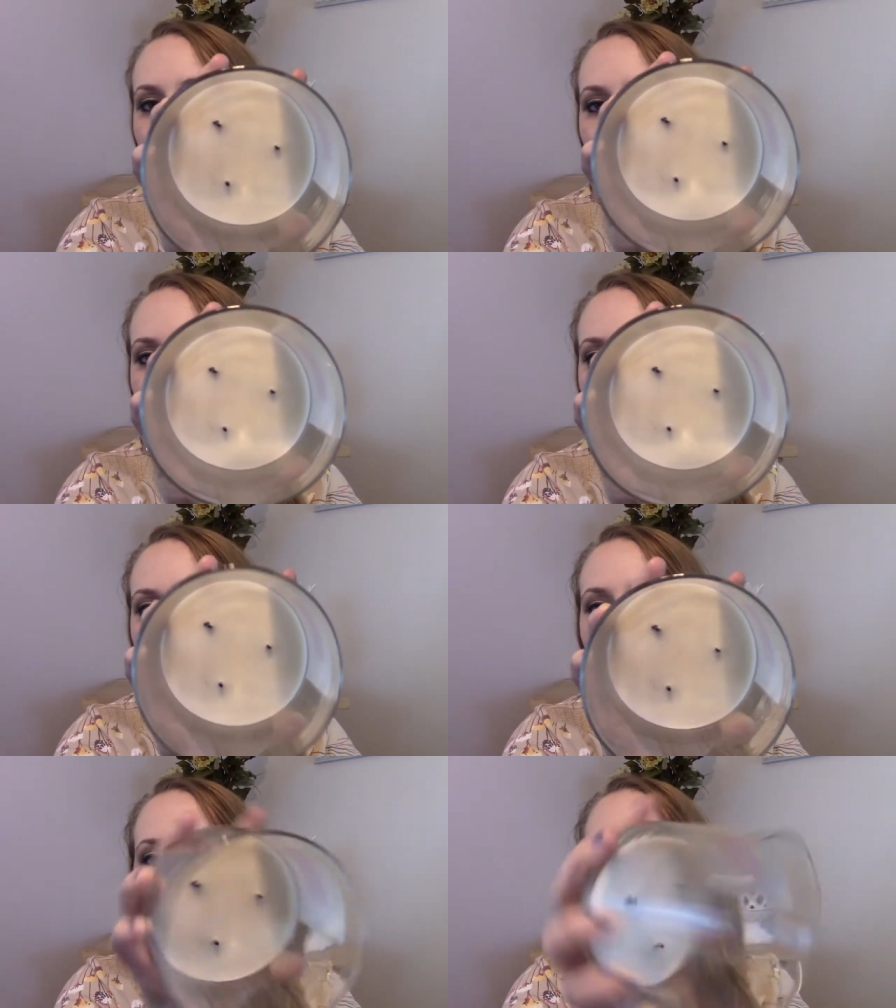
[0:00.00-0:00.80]
pretty
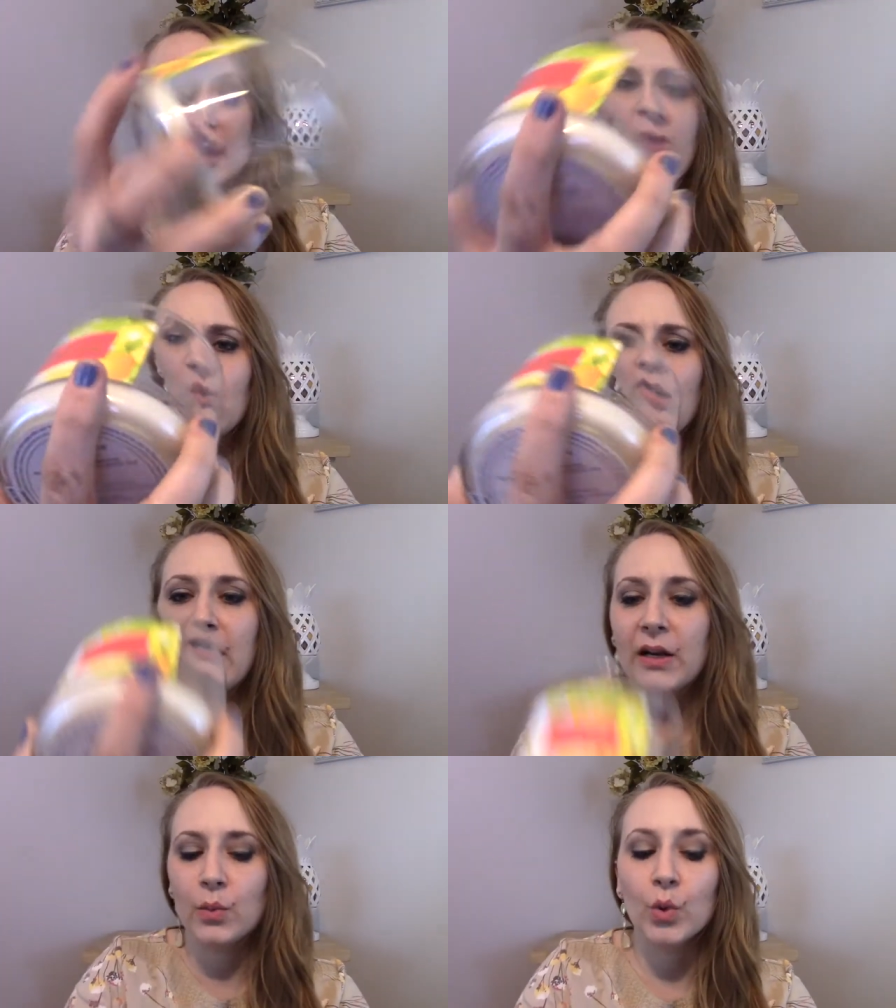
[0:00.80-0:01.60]
white color,
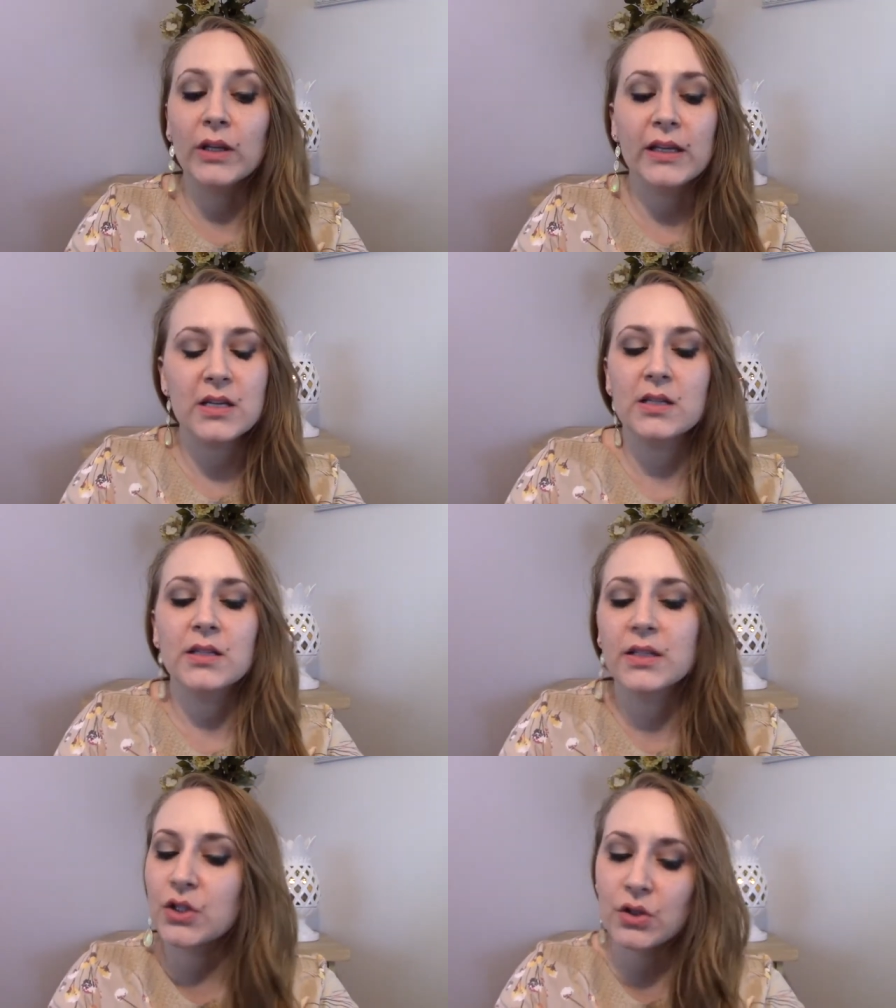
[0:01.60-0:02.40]
and it really
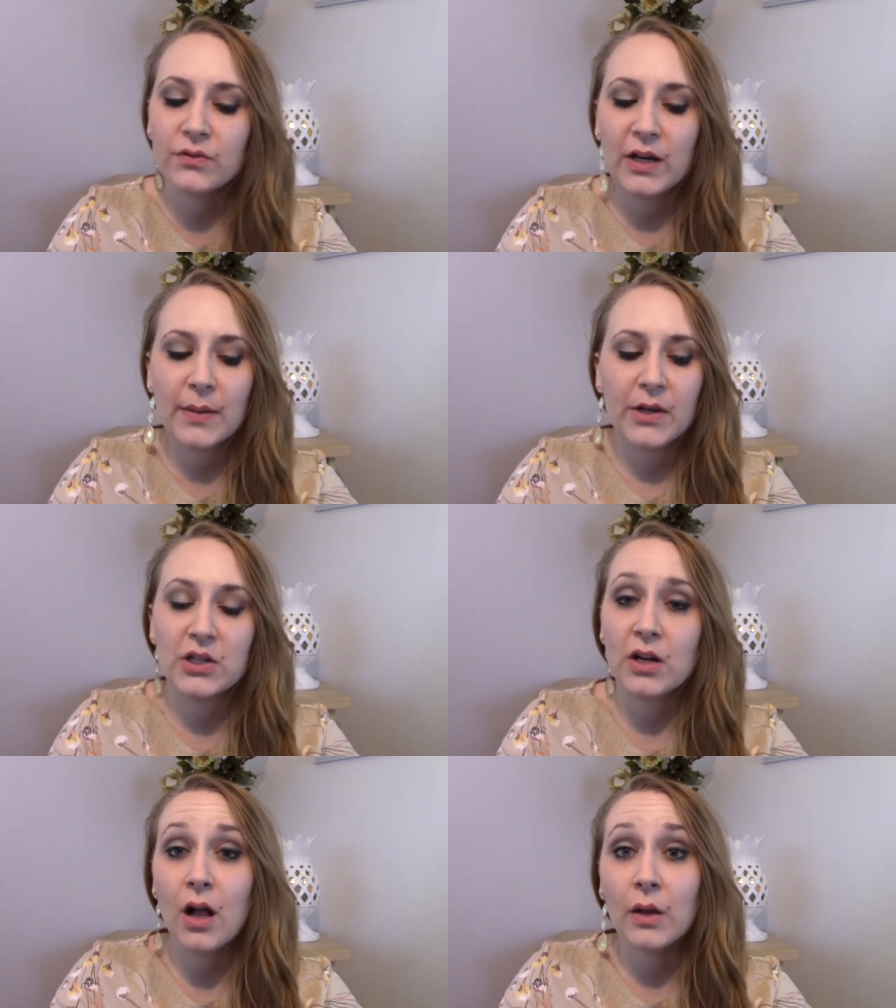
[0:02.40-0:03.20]
didn't soot very much
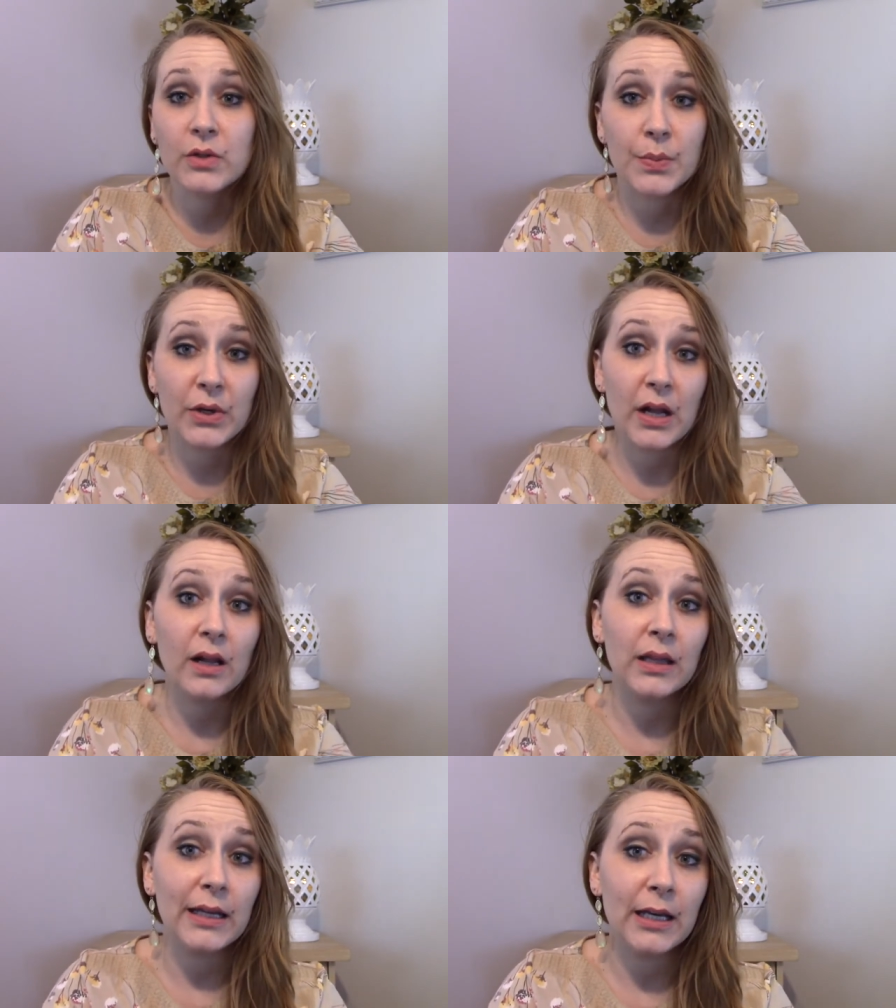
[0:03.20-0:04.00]
at all. It was a pretty
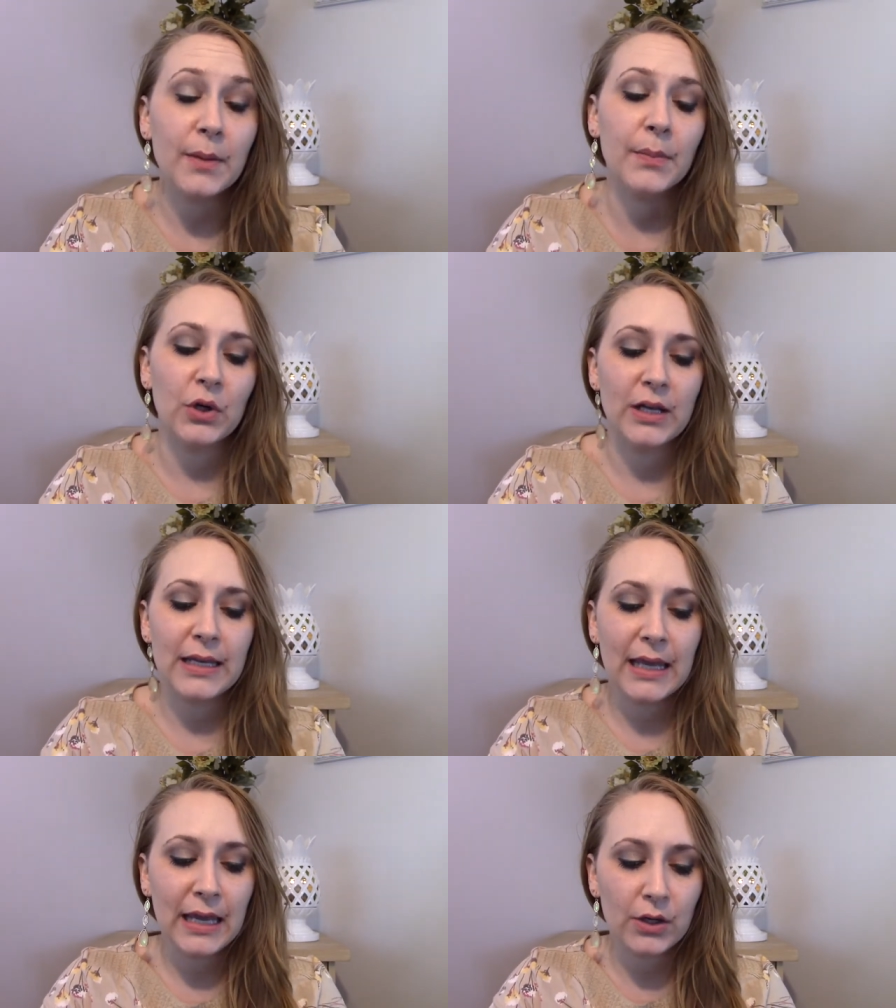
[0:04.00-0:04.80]
clean
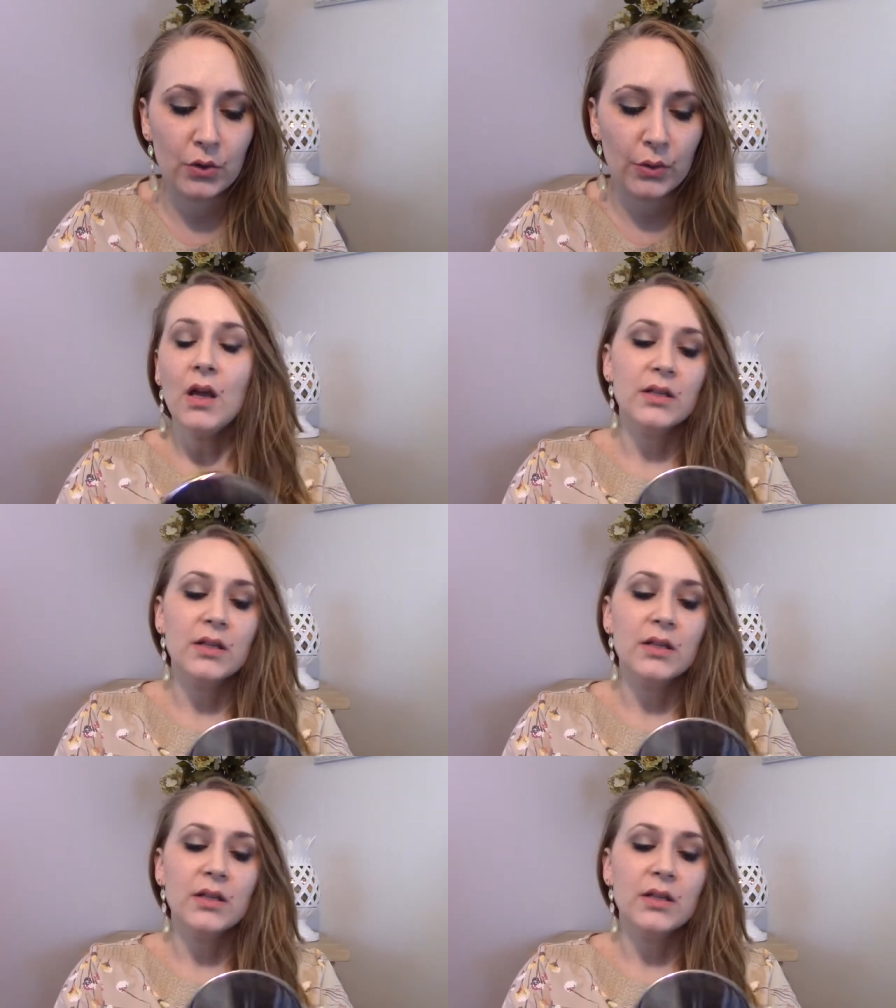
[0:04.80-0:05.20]
burning candle.